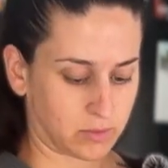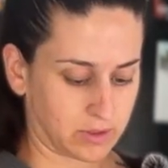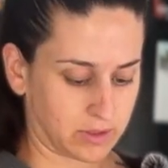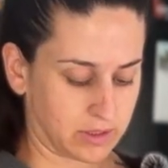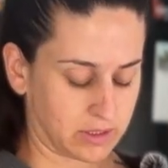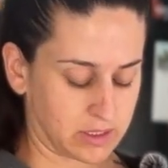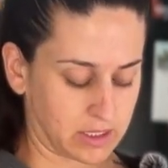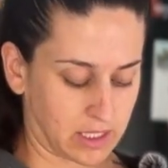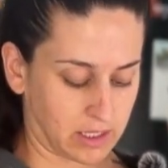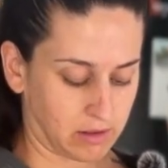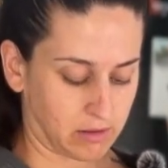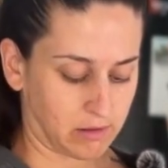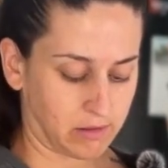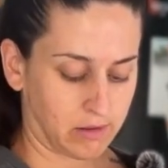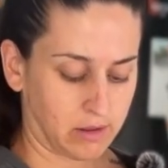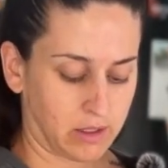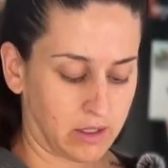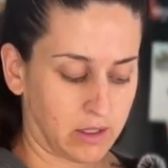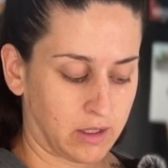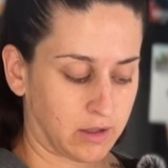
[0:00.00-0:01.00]
really
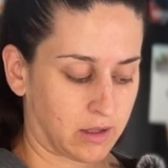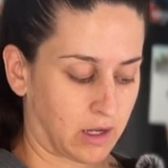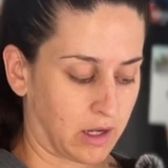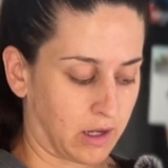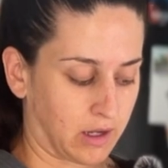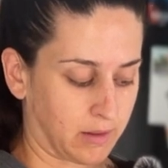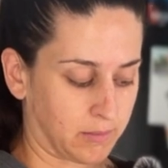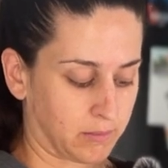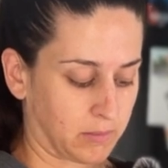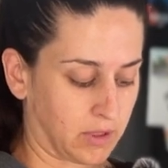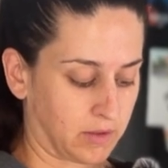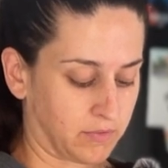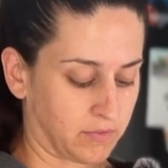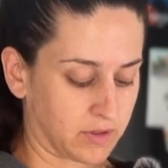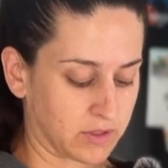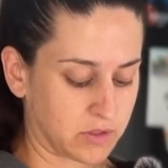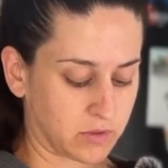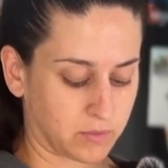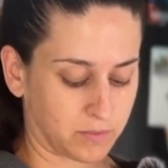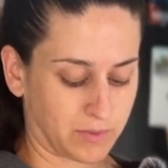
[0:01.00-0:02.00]
tell if
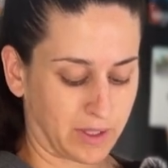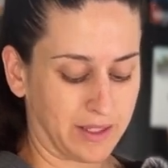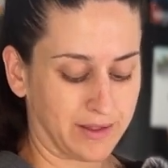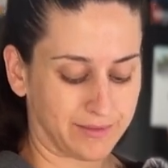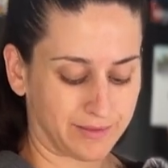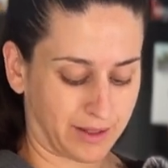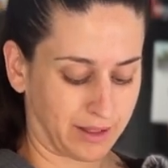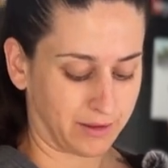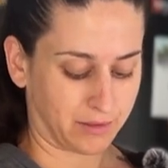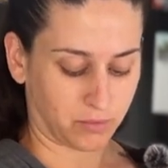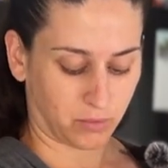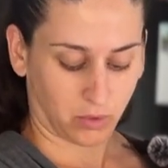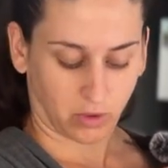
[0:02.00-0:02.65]
it's like